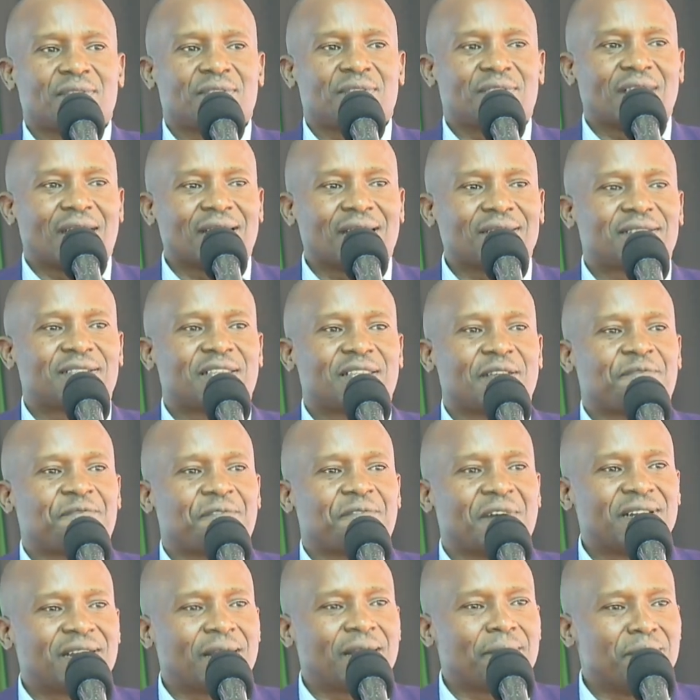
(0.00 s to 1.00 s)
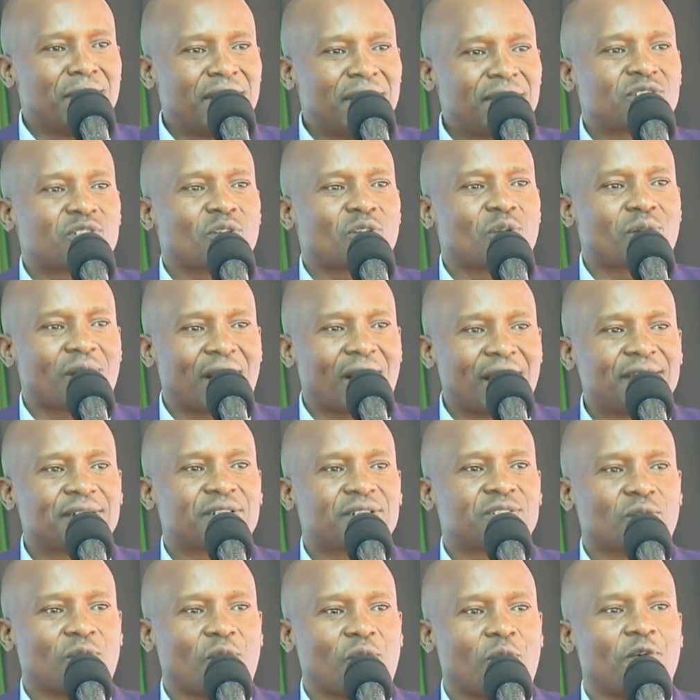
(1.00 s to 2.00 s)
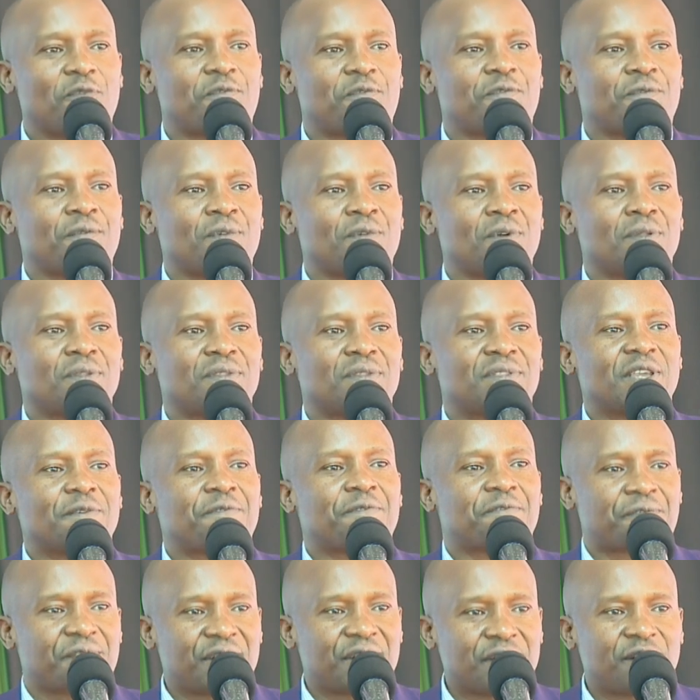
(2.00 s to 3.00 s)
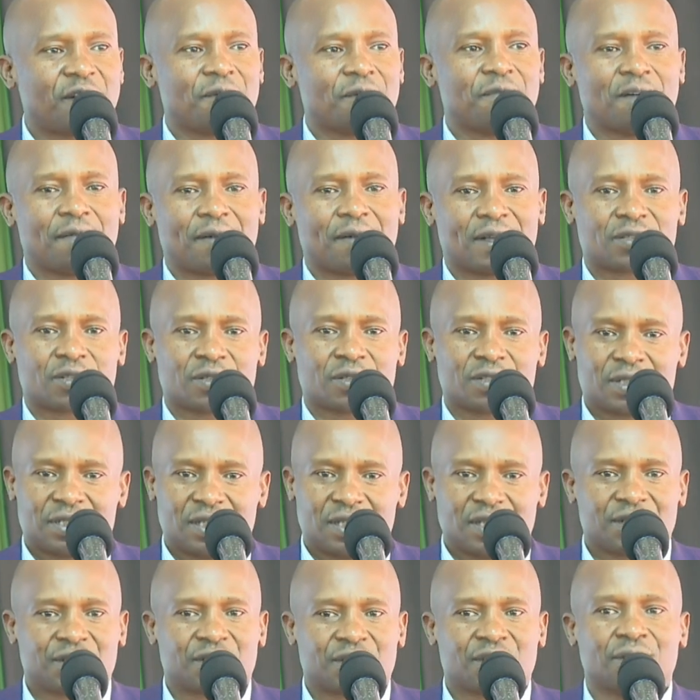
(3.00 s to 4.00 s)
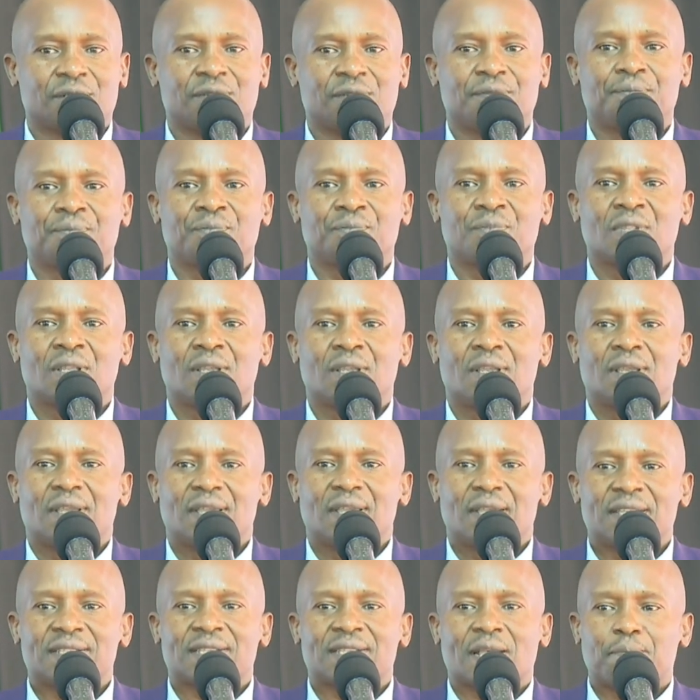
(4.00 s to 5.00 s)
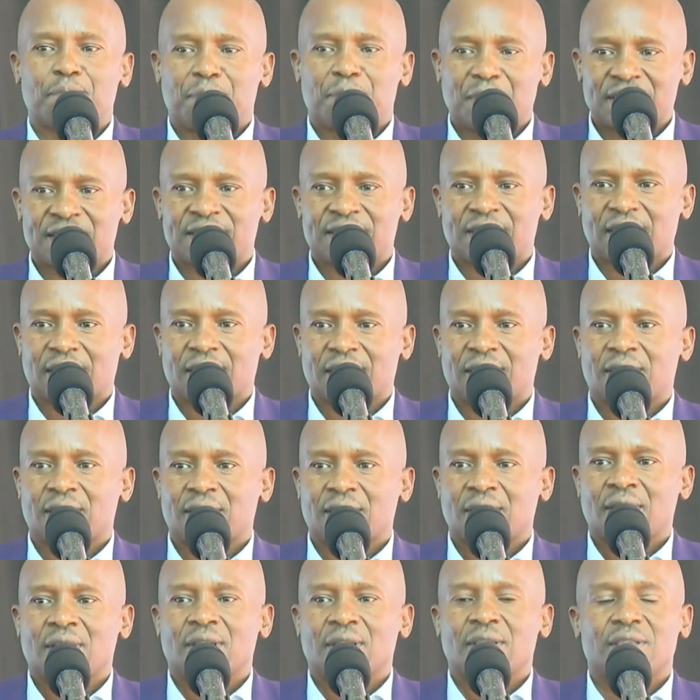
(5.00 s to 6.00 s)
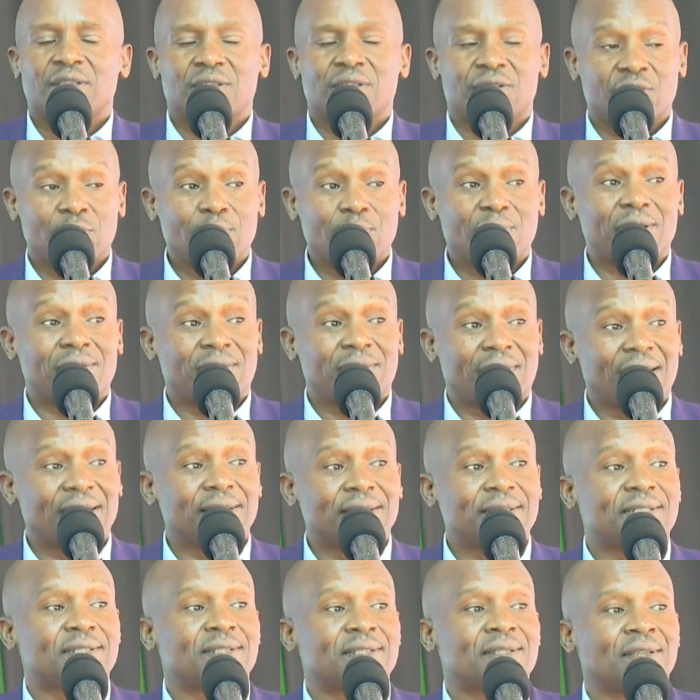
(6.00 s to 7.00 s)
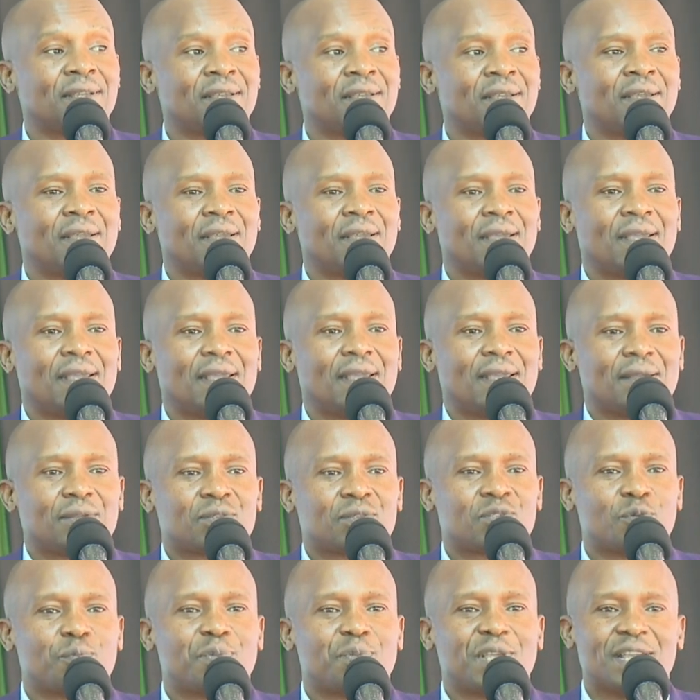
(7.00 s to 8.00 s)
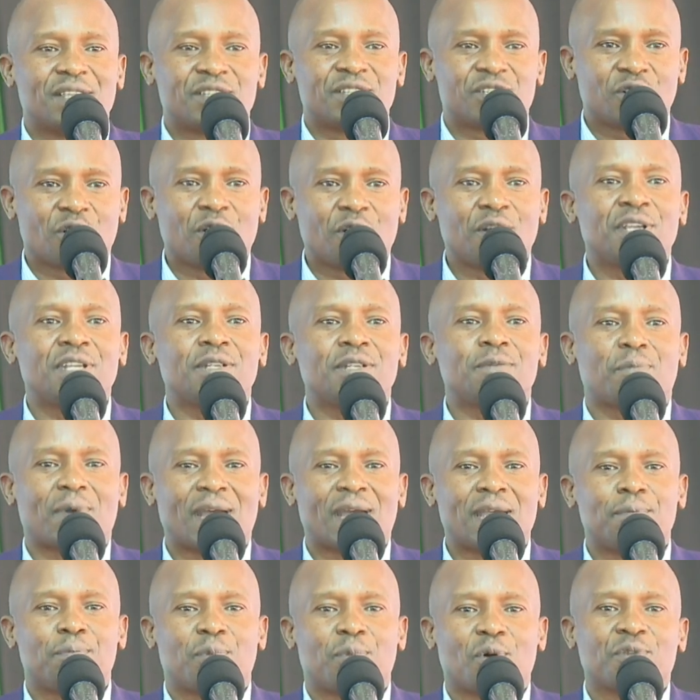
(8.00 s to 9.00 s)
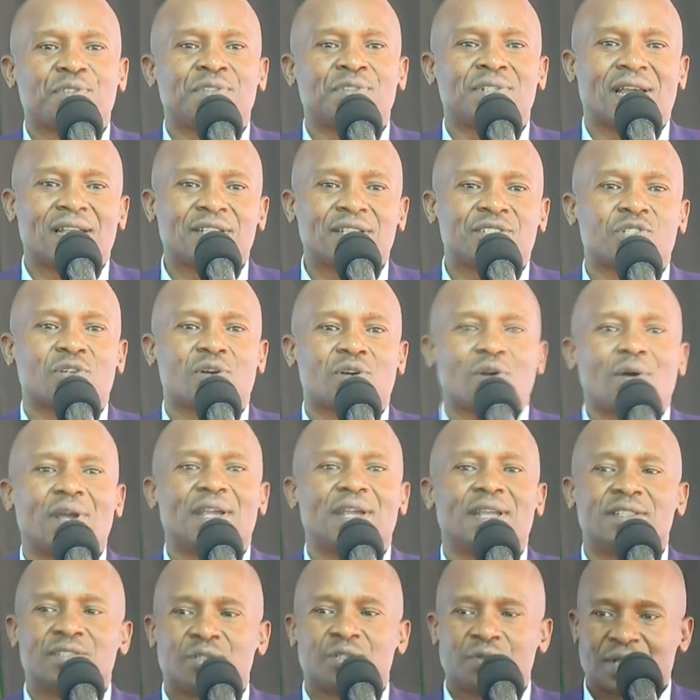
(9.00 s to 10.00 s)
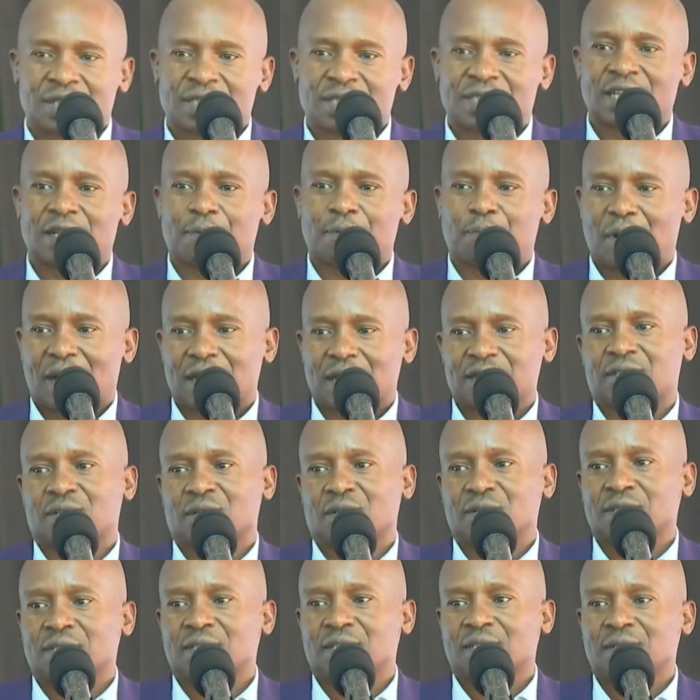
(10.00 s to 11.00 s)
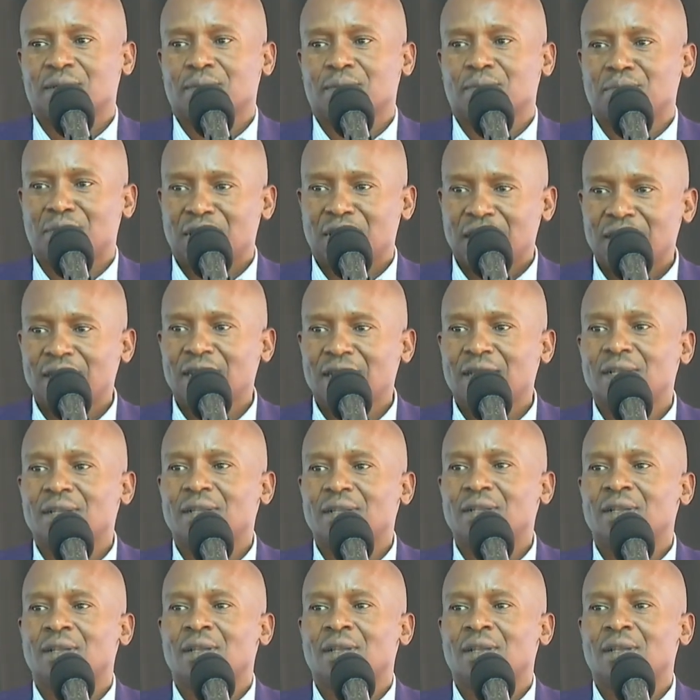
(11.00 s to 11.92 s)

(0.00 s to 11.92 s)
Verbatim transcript: that the fundamental right of the freedom of association is a basic human right to be enjoyed by both natural and juristic persons, meaning